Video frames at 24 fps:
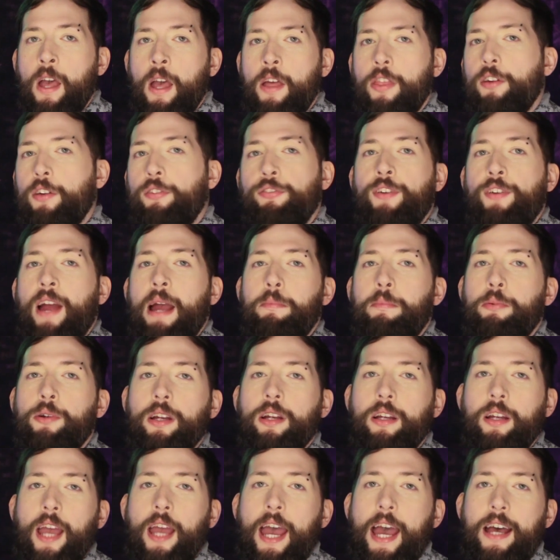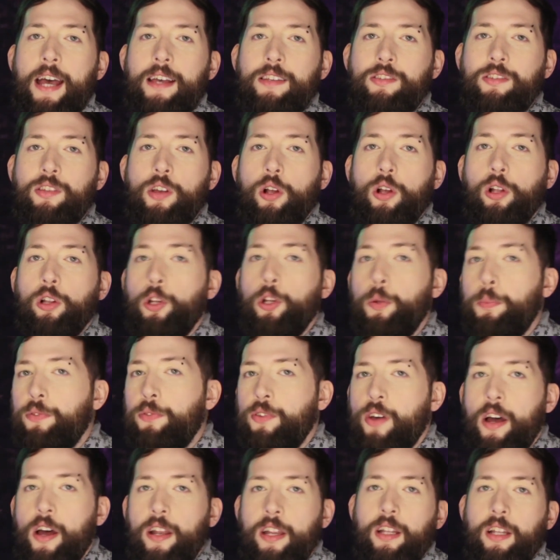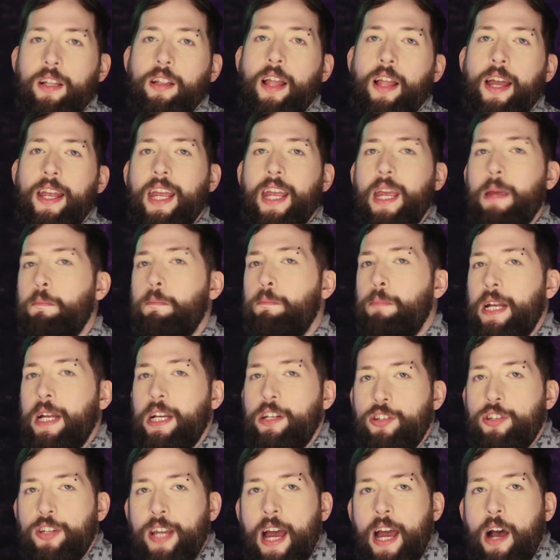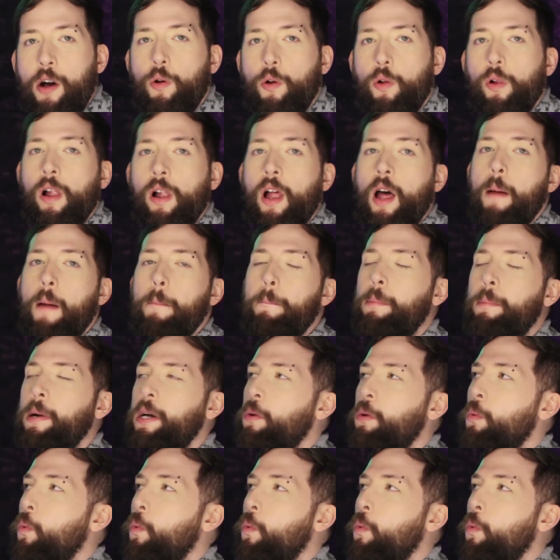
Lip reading: The fabric has loops on it like a beach towel, but